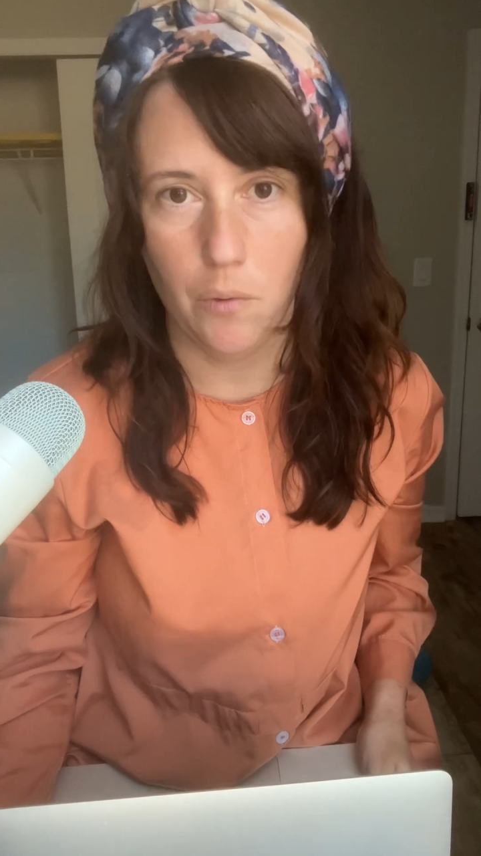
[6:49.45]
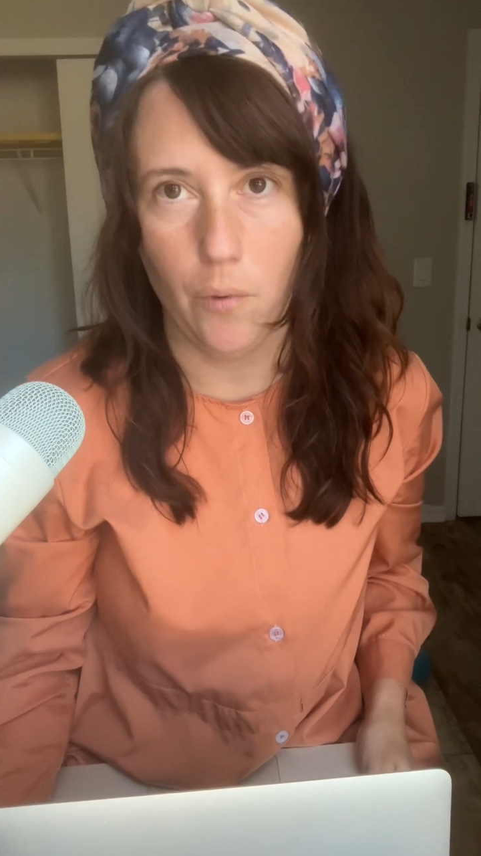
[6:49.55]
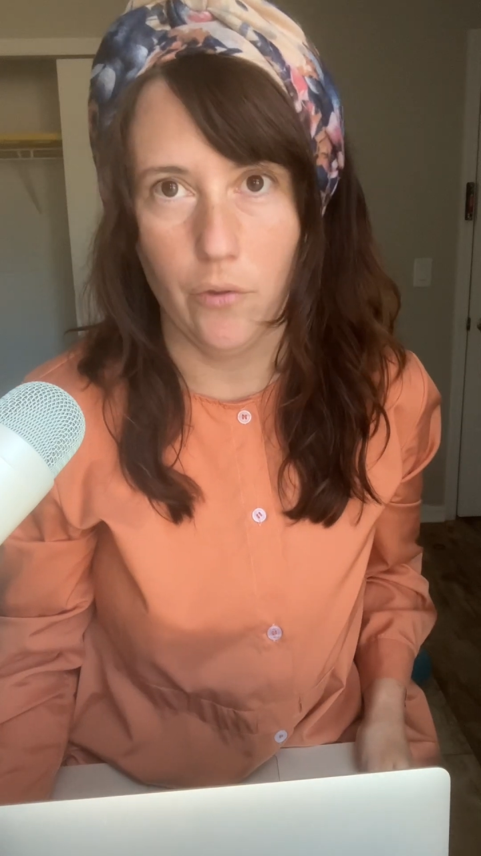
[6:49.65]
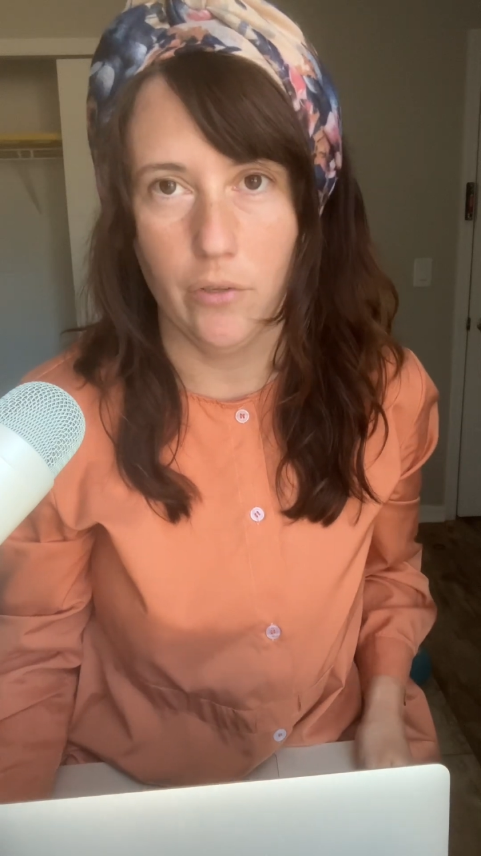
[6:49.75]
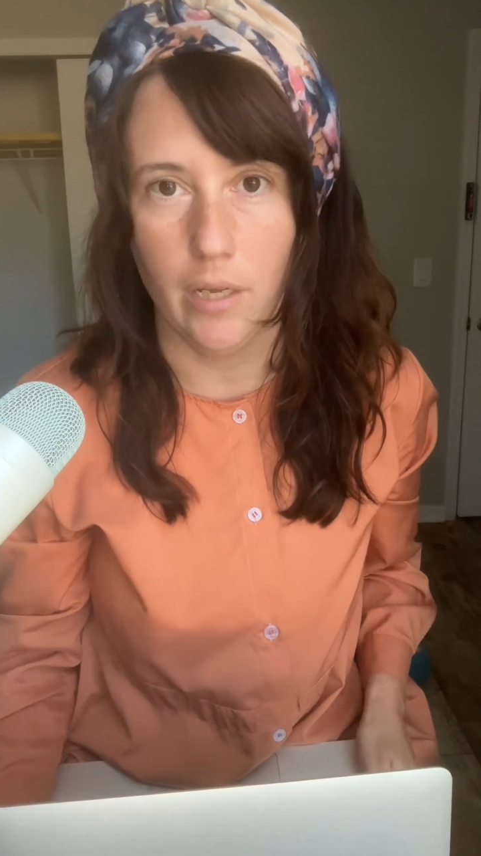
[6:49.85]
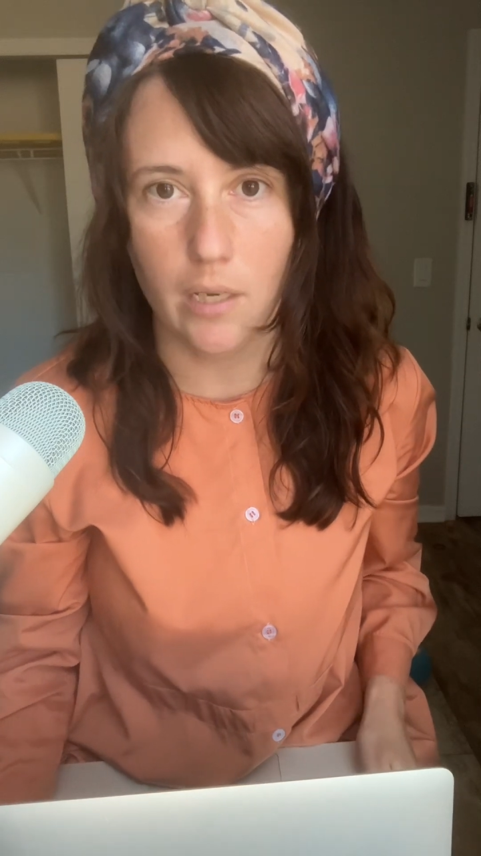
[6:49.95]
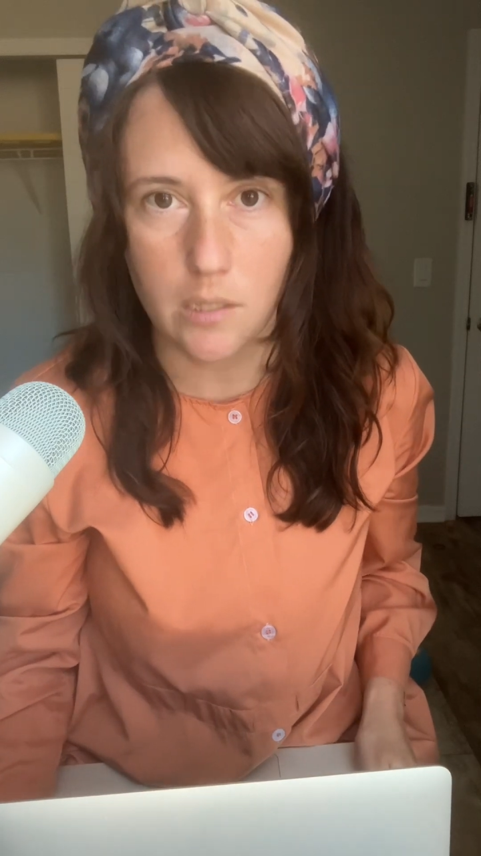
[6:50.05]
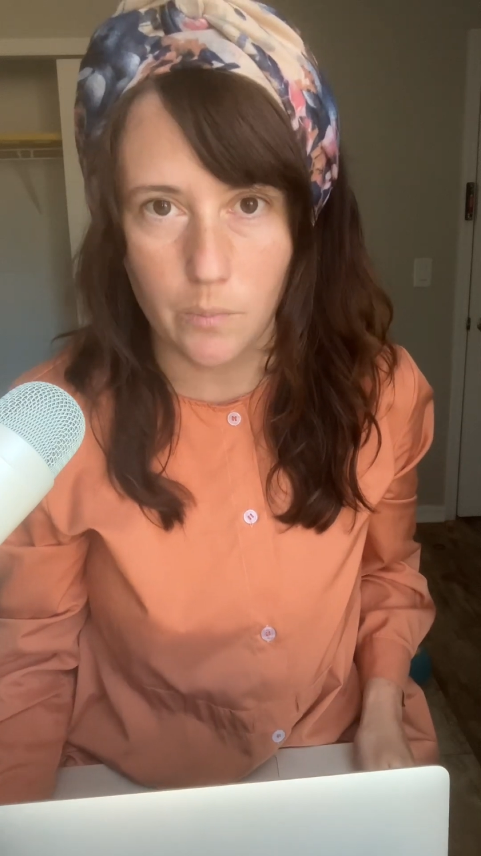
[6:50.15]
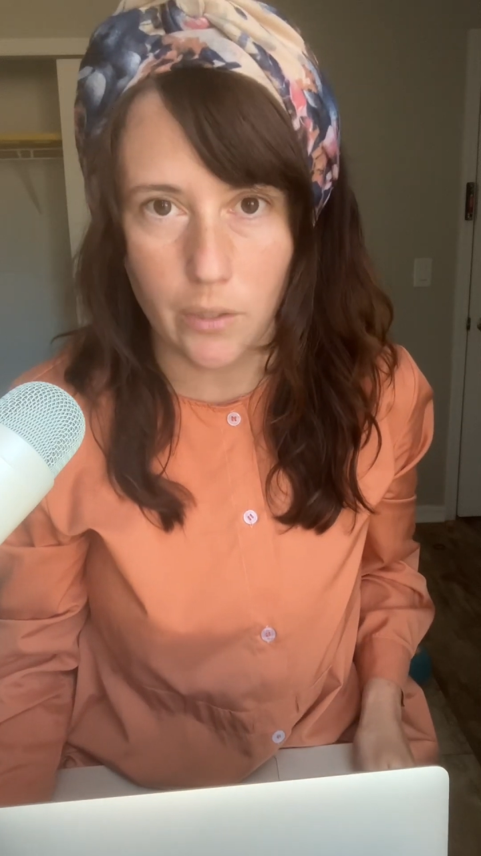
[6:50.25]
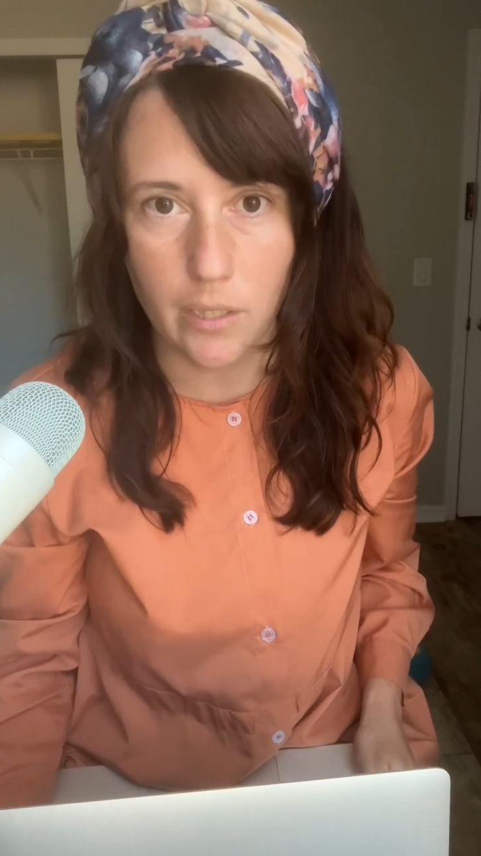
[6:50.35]
whether they
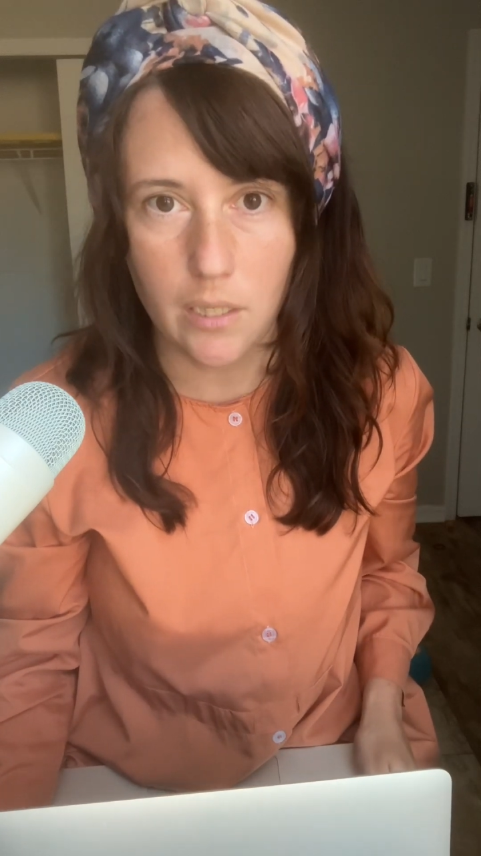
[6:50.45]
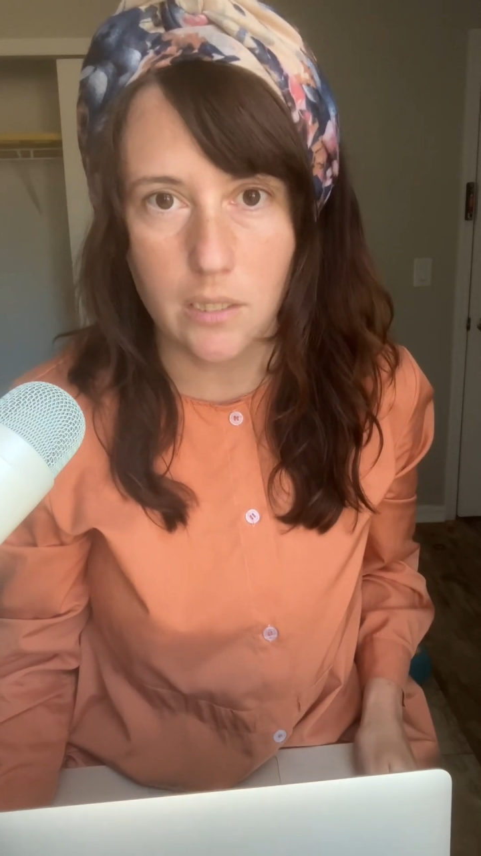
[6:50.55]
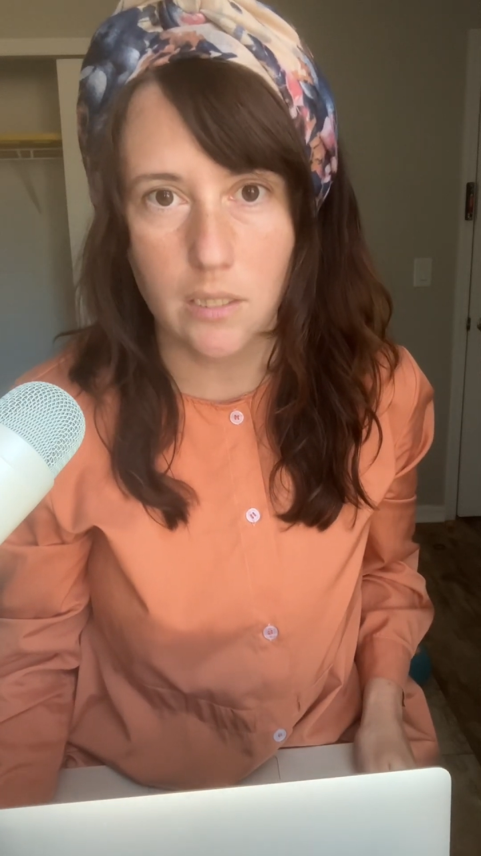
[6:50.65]
experienced